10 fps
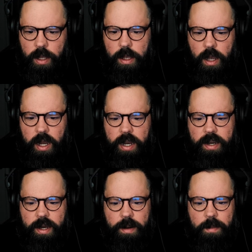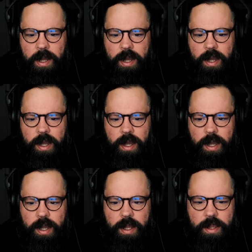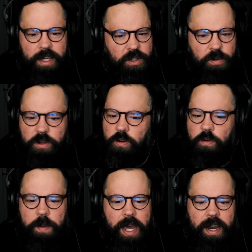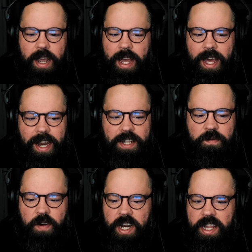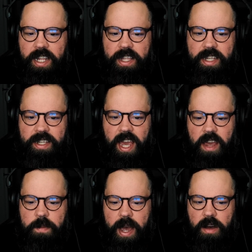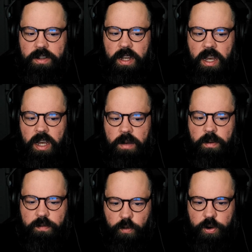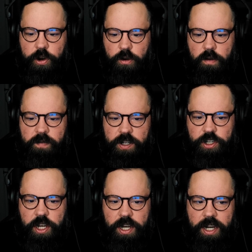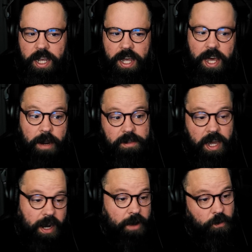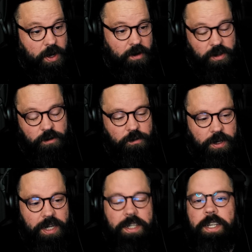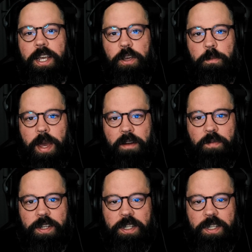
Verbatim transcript: And um this was cool, man. And it's funny that this came out before Eurovision, and I was kind of like, well, you did say you manifest